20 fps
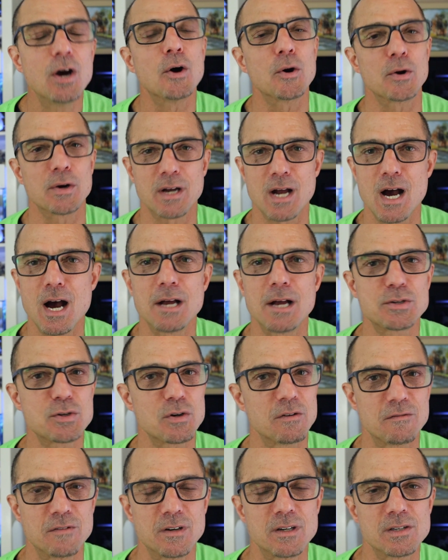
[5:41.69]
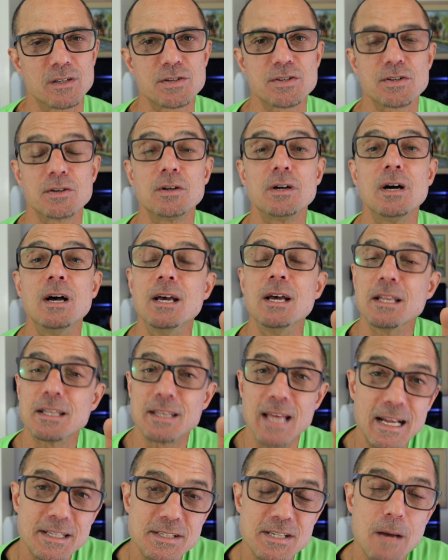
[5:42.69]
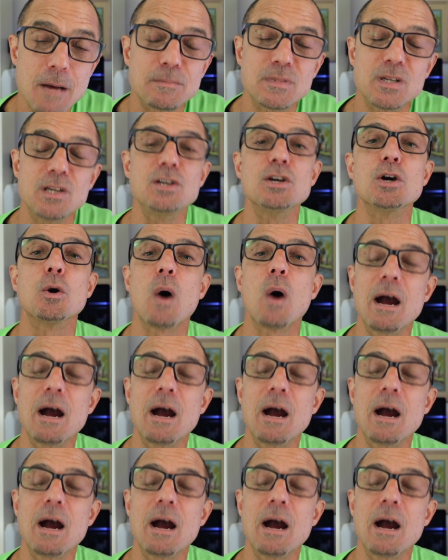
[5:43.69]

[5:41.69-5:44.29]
or controversial, that's up to you.